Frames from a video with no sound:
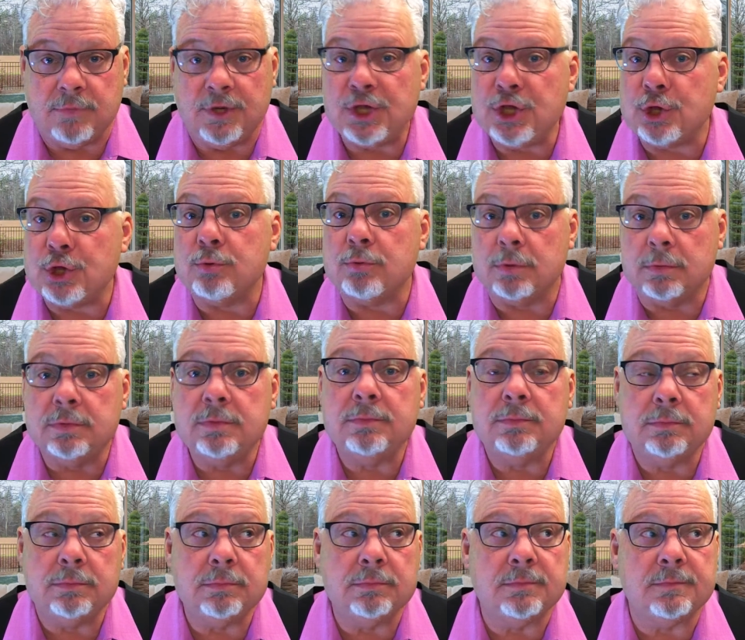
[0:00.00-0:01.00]
you
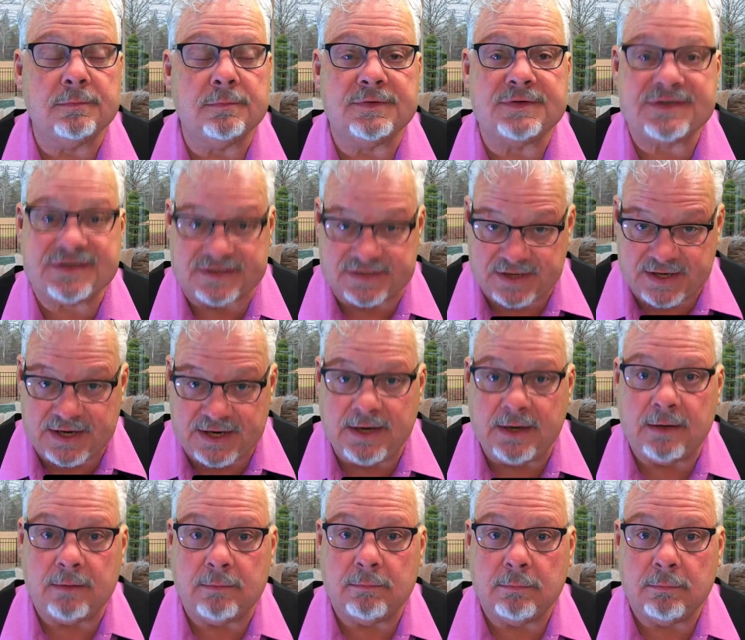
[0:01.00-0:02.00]

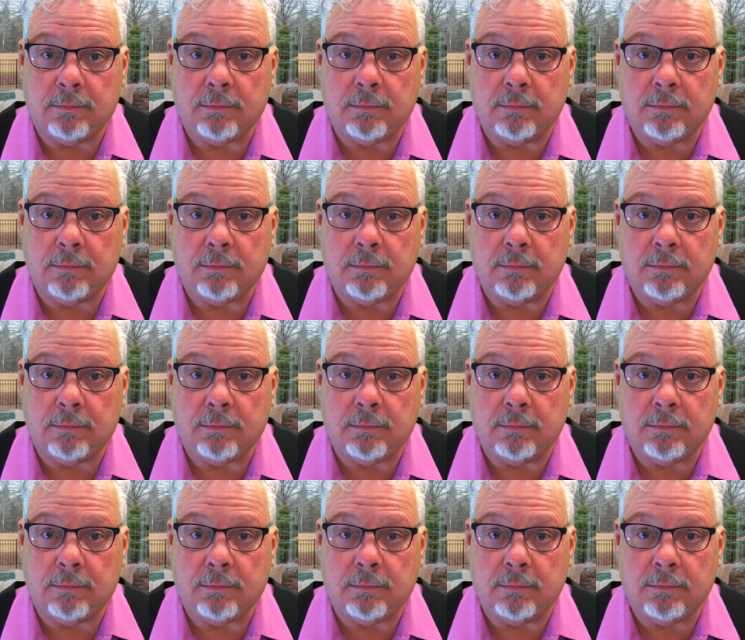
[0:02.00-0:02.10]
see.